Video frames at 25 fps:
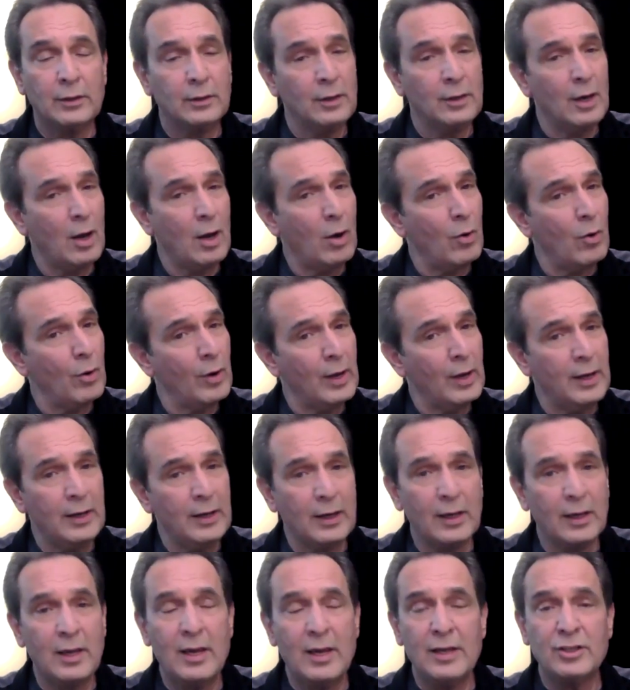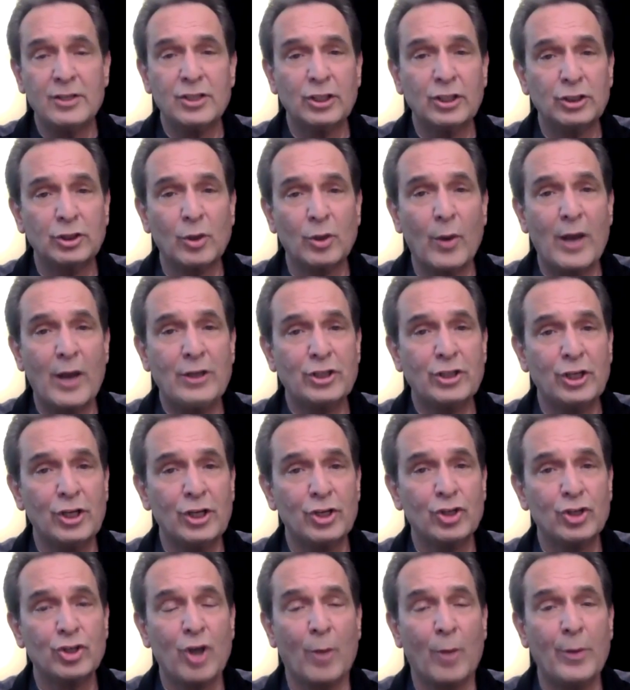In a key situation,
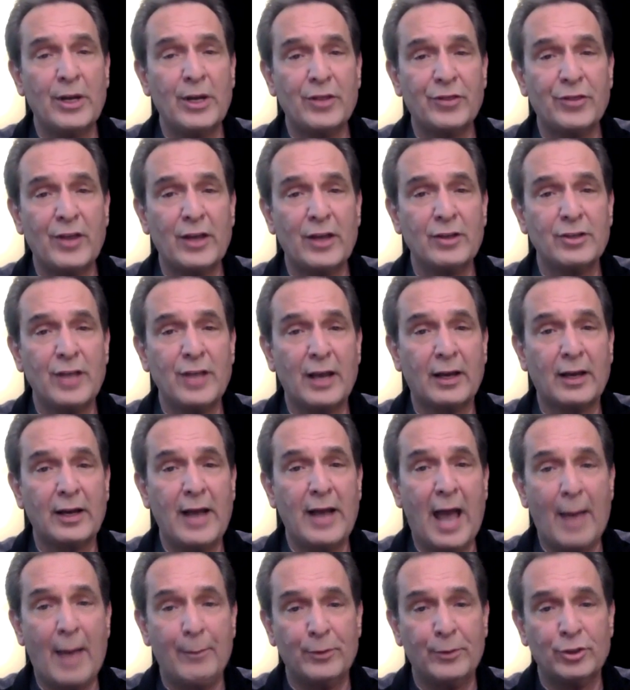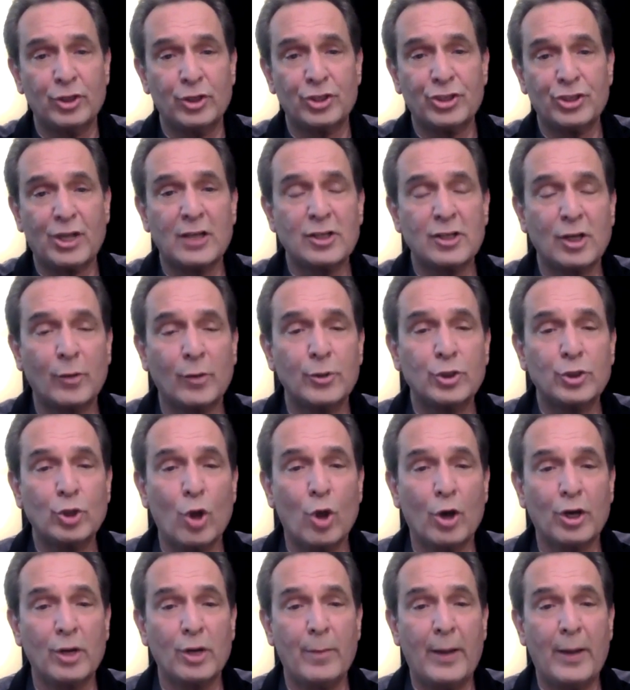there's so many things that could happen. Just as I was
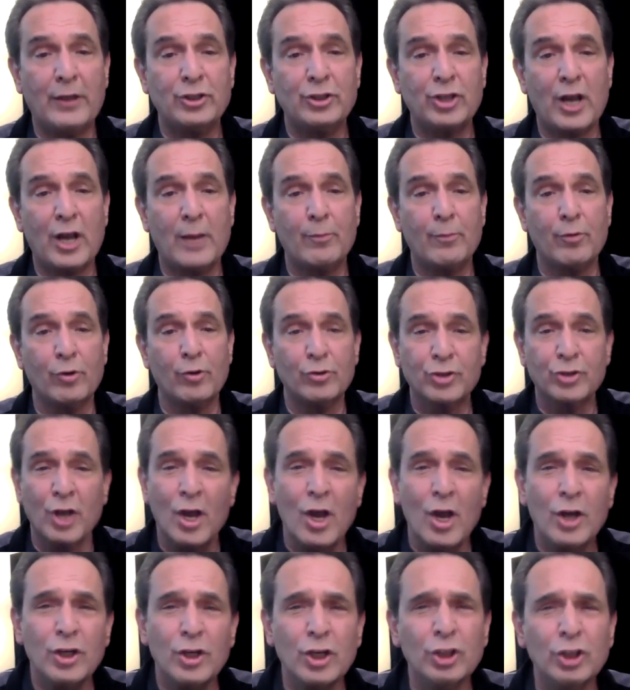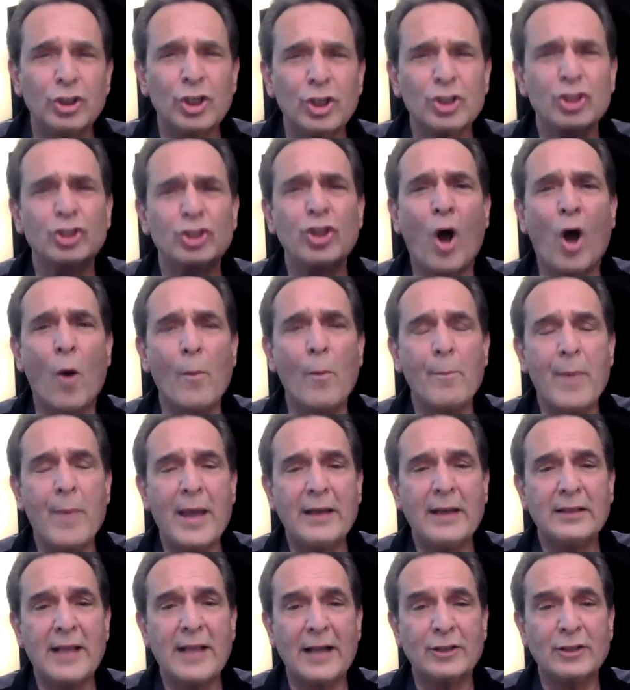talking about Jay Bruce, you just don't
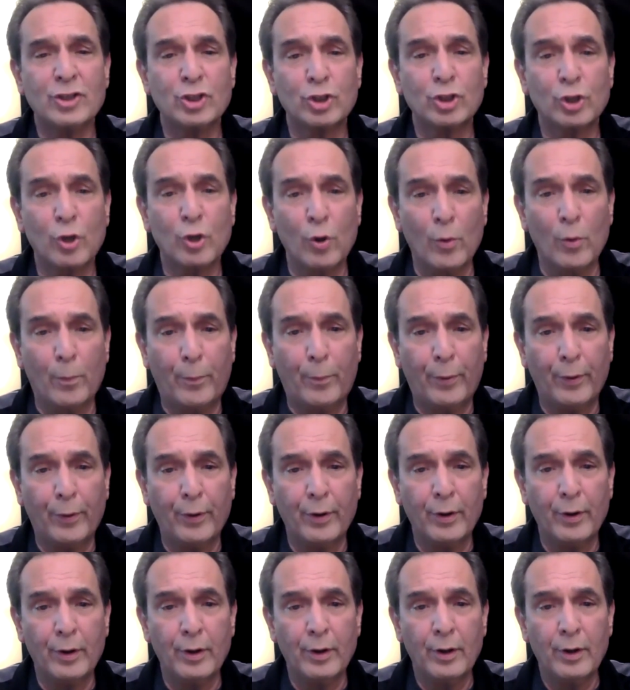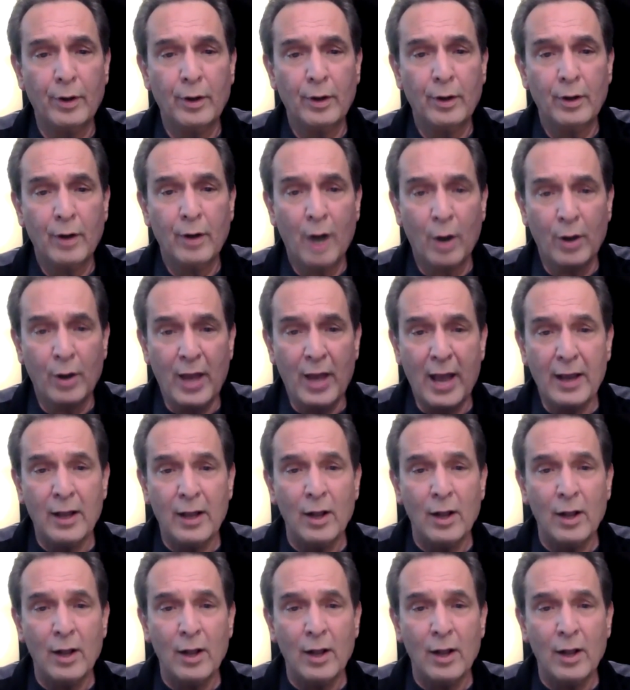make that scoop, okay?